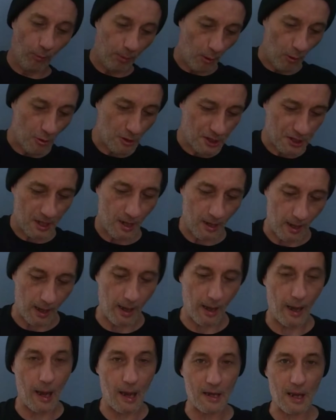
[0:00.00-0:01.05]
boots,
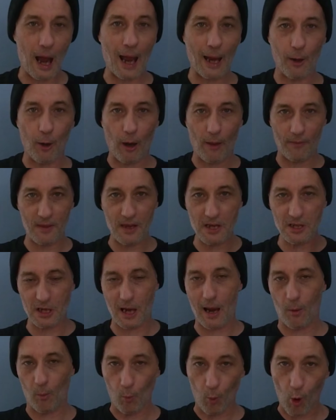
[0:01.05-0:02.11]
and I got these
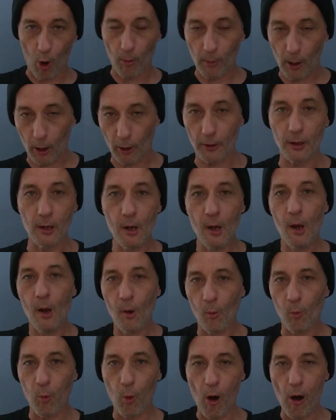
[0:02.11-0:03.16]
at Walmart.
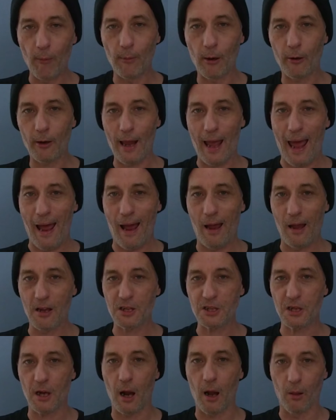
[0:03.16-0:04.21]
Walmart
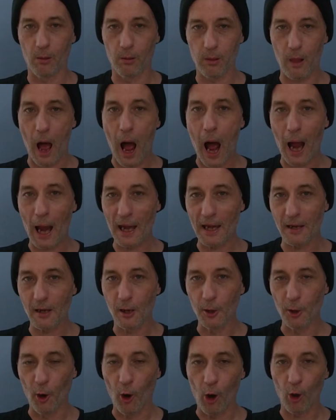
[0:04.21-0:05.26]
has a line
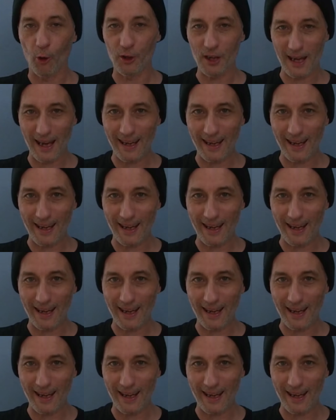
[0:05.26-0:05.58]
called